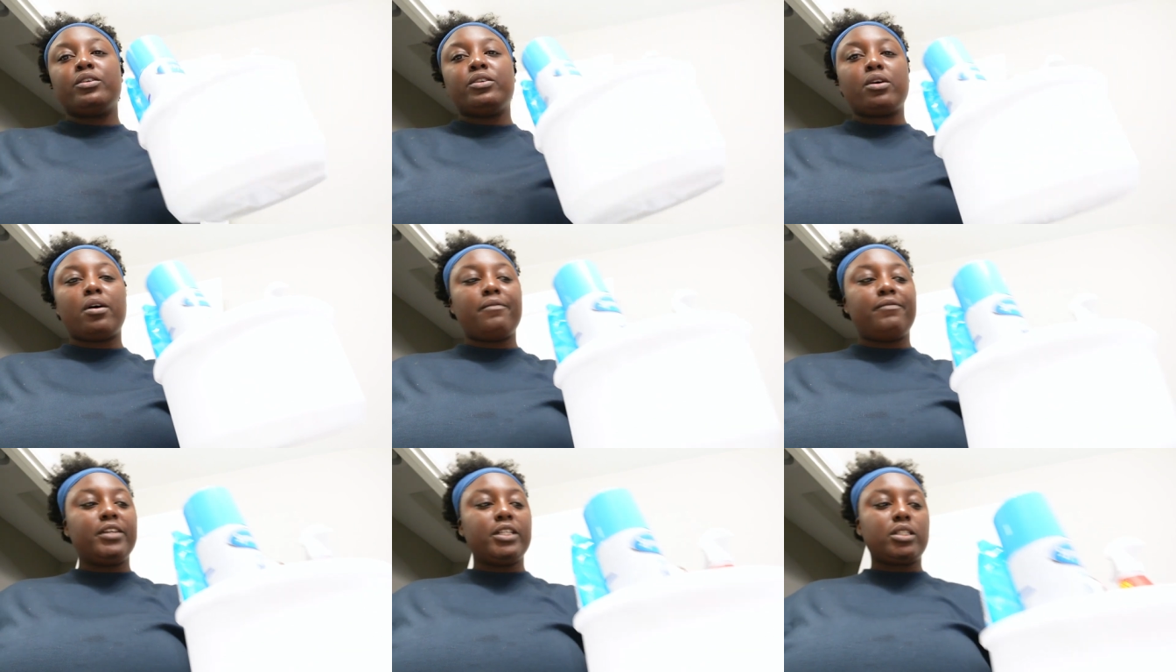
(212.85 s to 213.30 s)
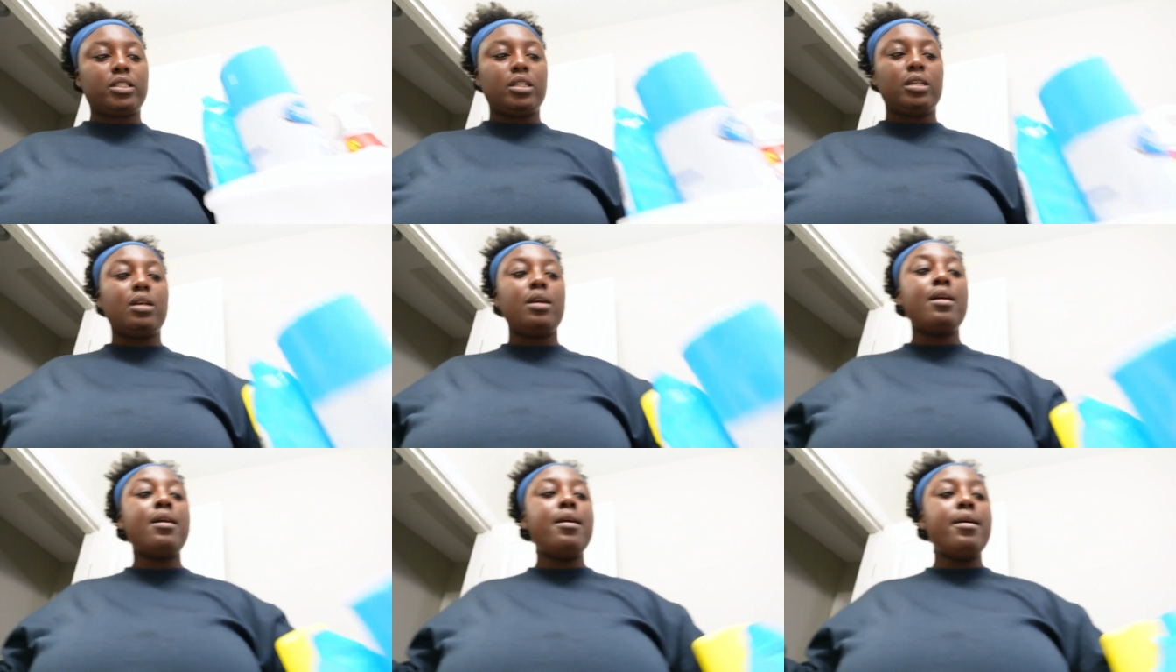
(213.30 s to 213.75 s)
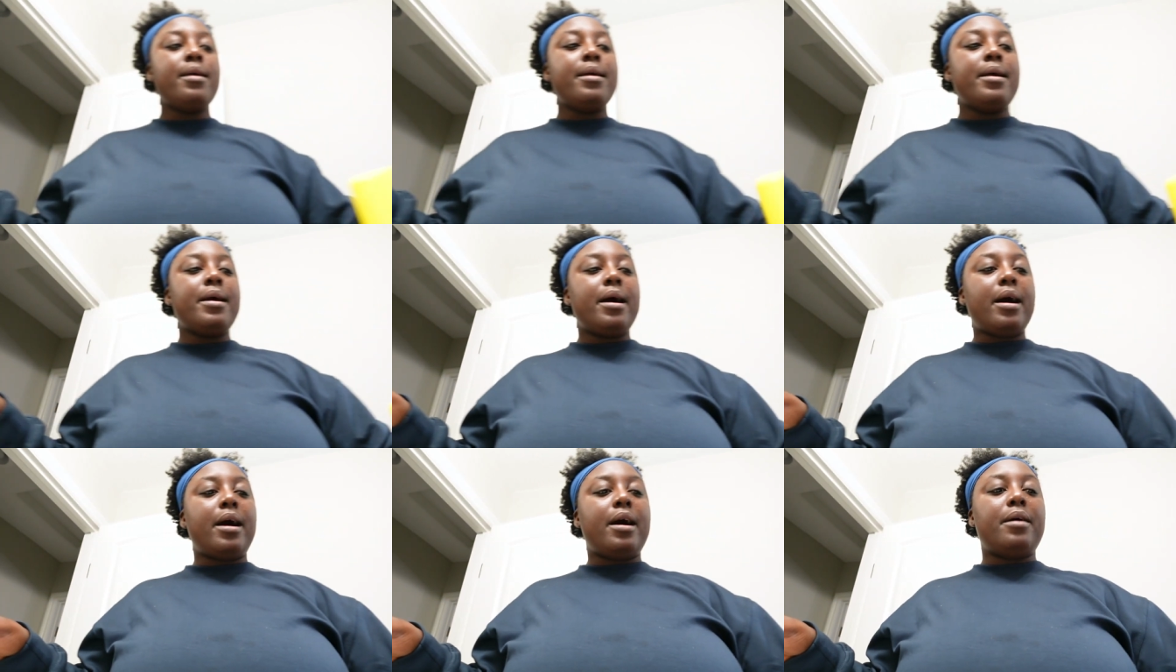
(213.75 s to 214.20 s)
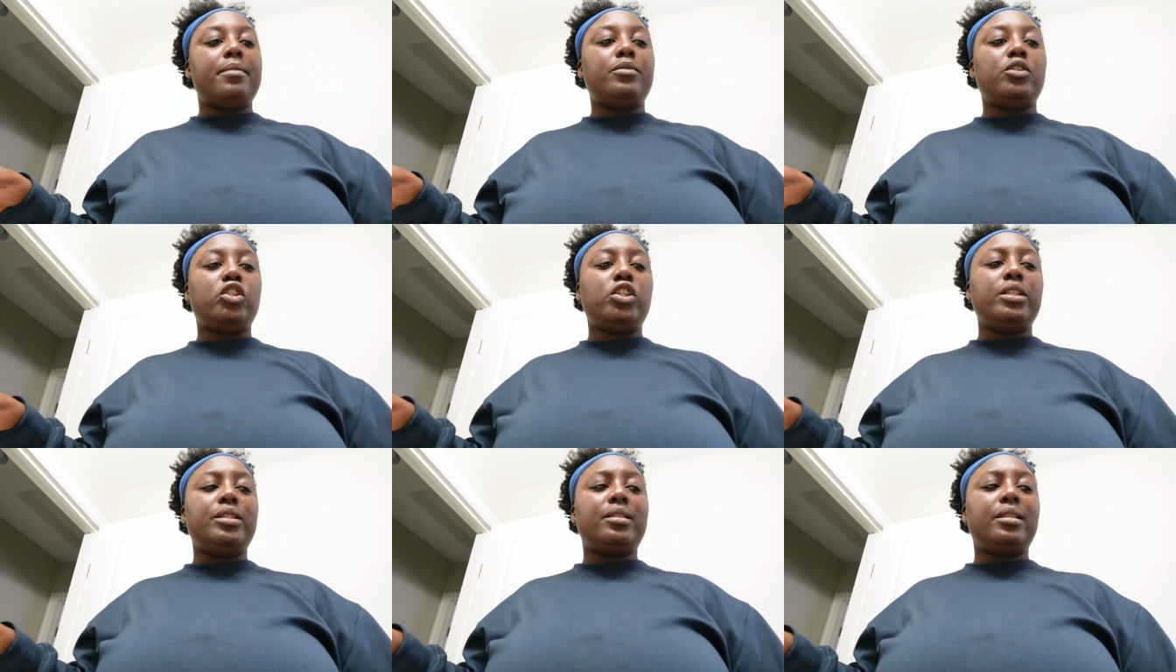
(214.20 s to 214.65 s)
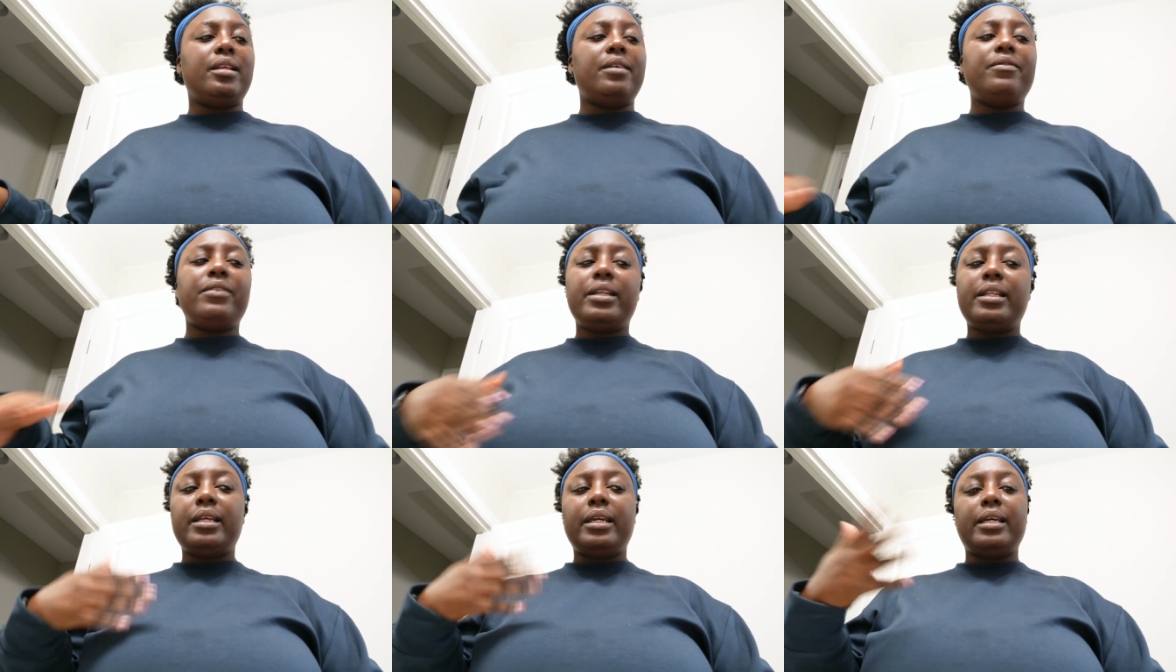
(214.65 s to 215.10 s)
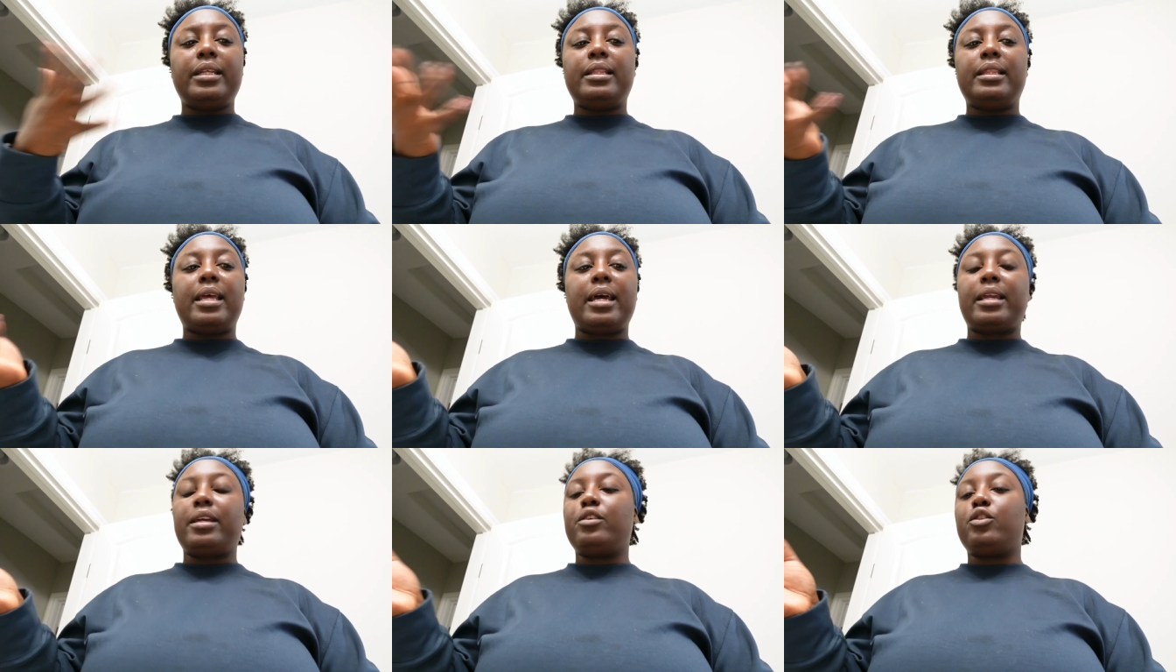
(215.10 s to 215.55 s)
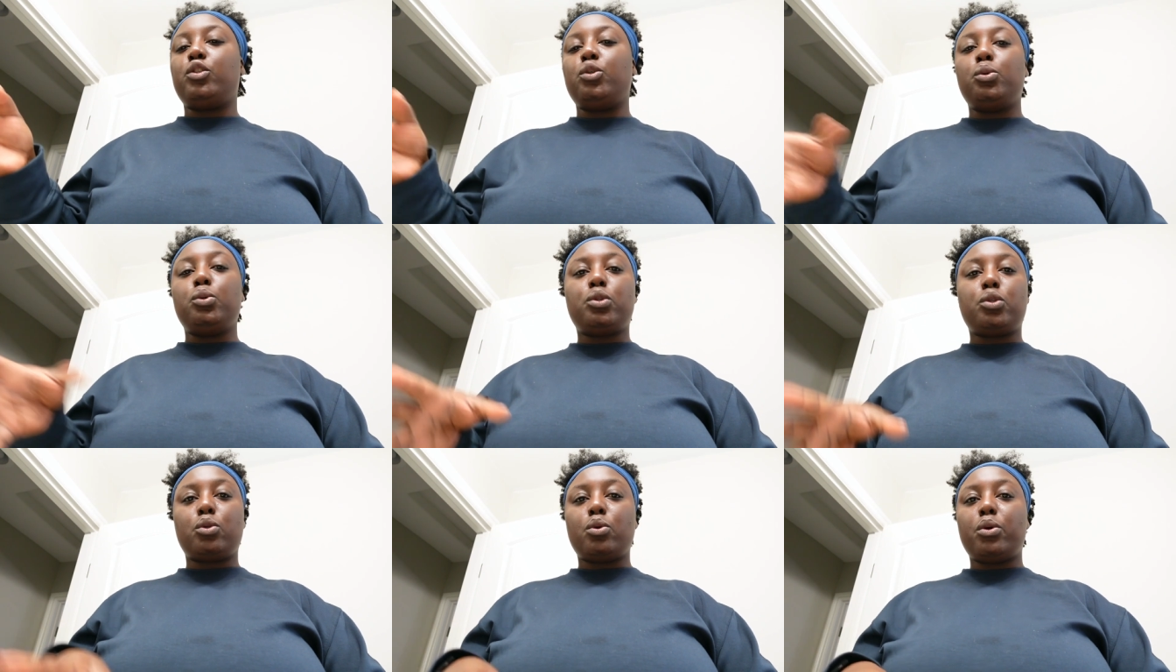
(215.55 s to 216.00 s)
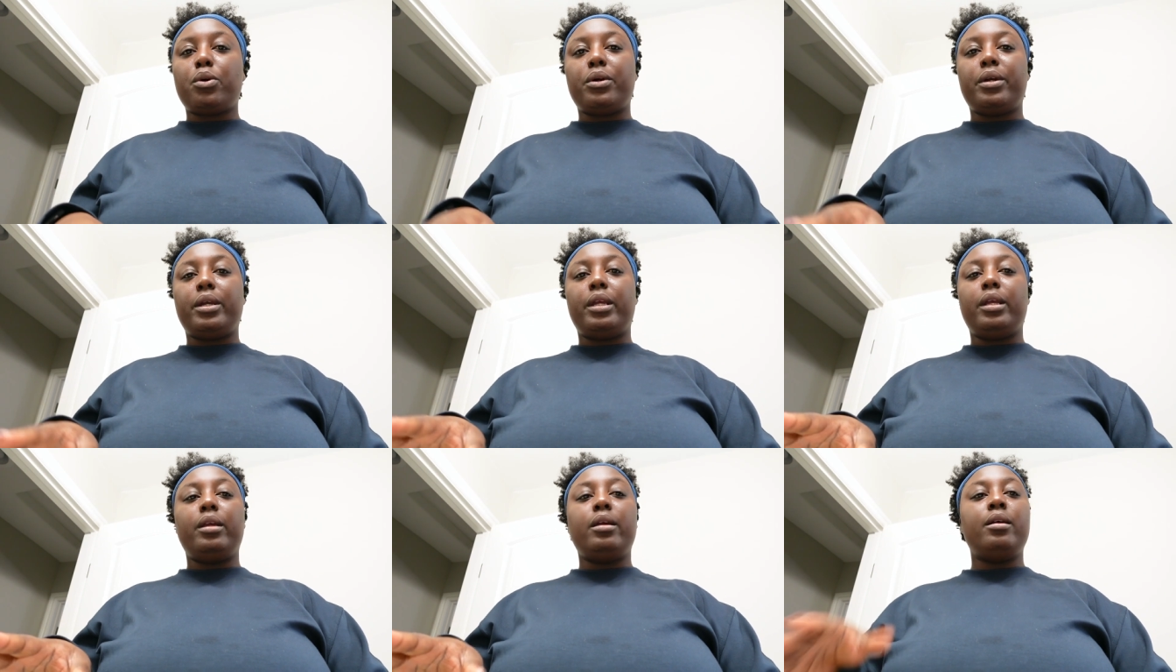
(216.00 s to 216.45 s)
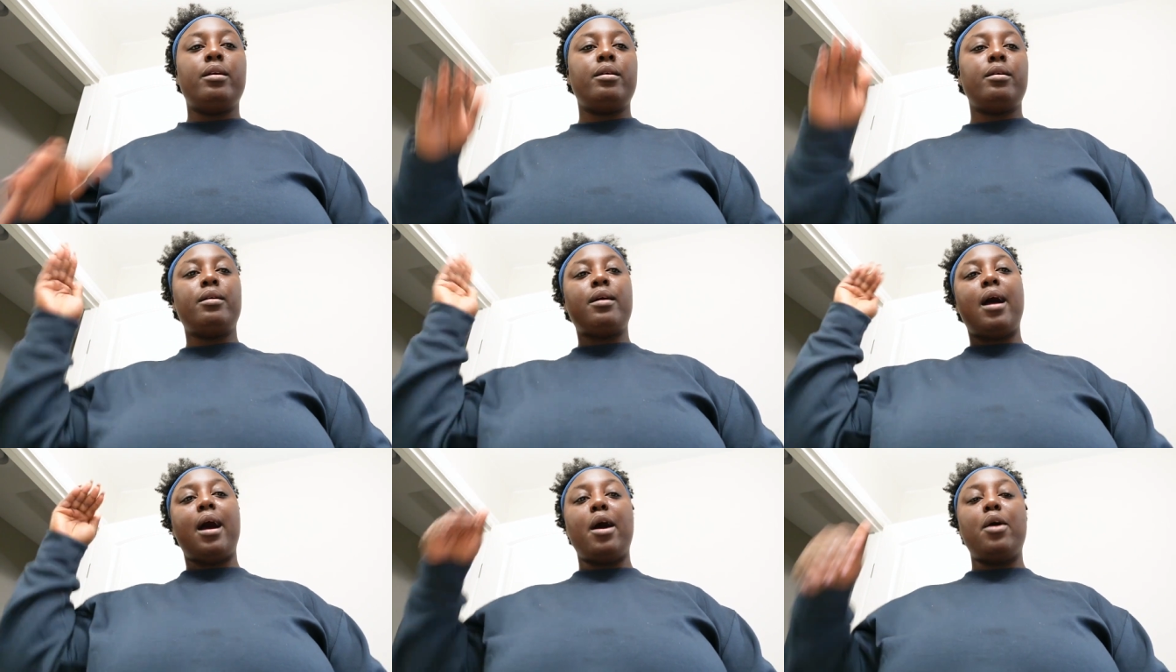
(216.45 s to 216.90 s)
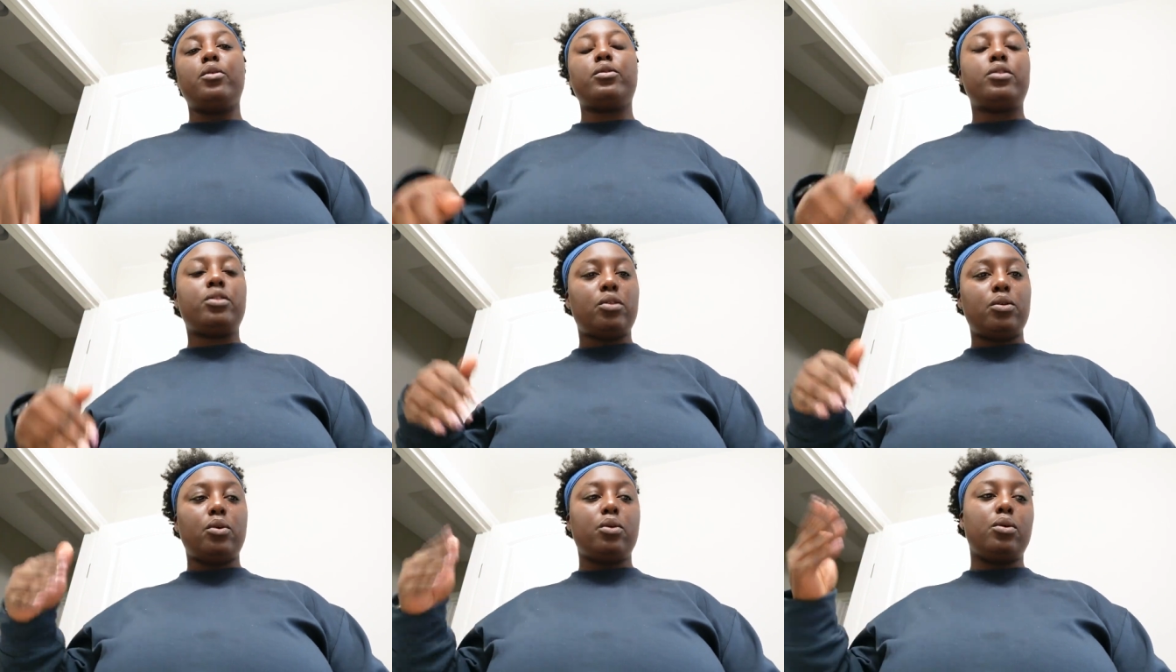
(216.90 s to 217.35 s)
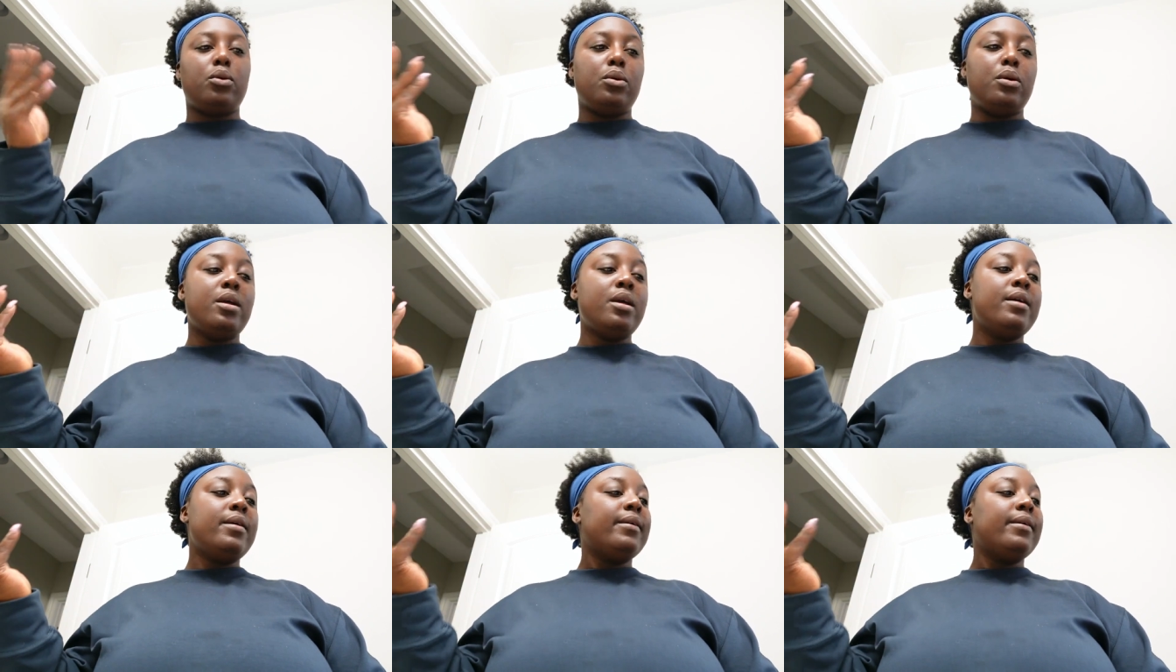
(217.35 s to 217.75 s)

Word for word: obviously. Um, she's living in like a two-story house, so